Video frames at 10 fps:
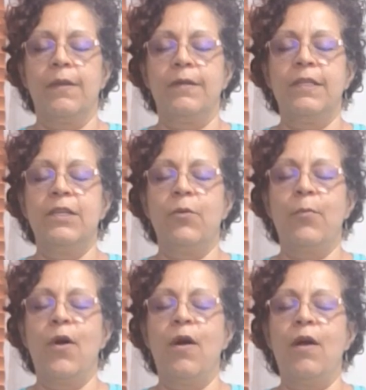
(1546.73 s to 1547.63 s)
to your
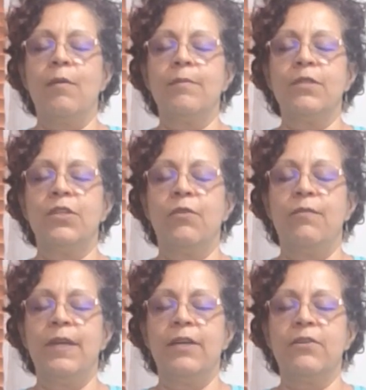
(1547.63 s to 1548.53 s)
palm, to your
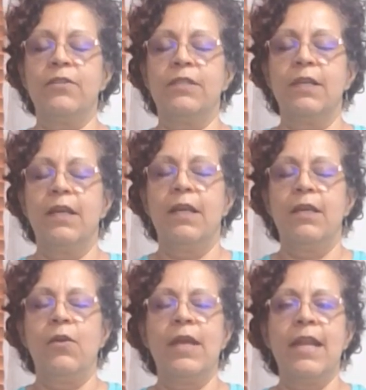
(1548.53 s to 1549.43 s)
fingers.
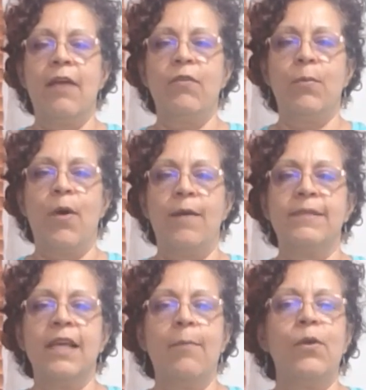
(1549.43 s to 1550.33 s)
You can have your
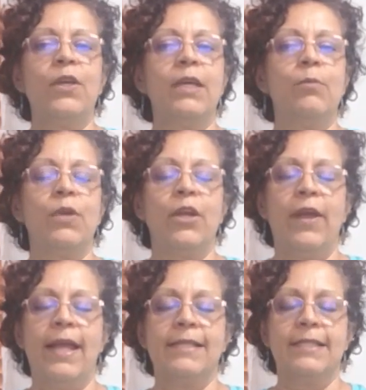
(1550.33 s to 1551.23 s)
palms up, or you can bring your
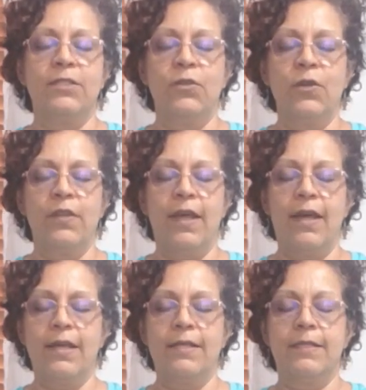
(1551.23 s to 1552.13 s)
hands to your
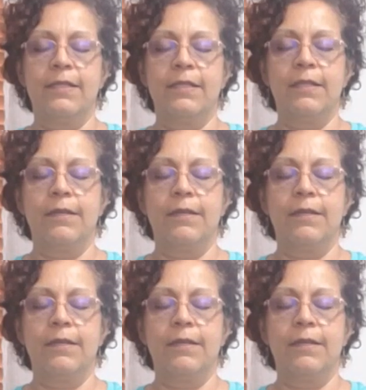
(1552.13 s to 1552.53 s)
thighs.